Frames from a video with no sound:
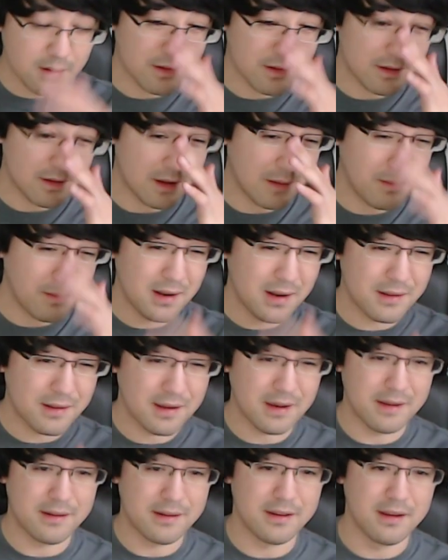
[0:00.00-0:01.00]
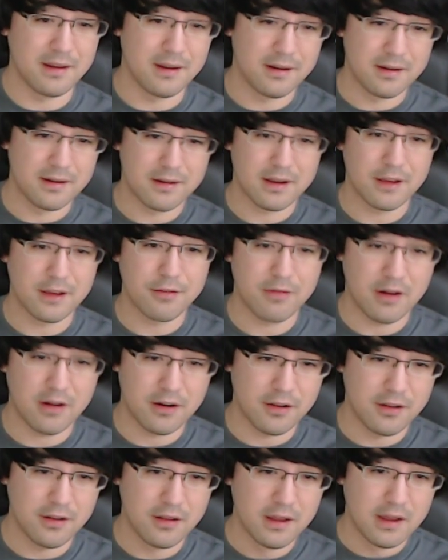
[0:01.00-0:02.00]
10 mana 10/10, Death
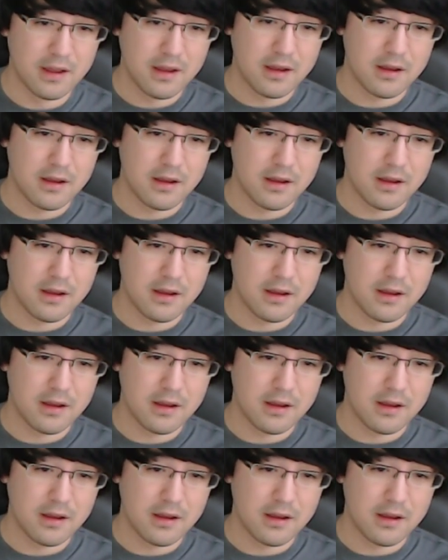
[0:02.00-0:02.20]
Rattle.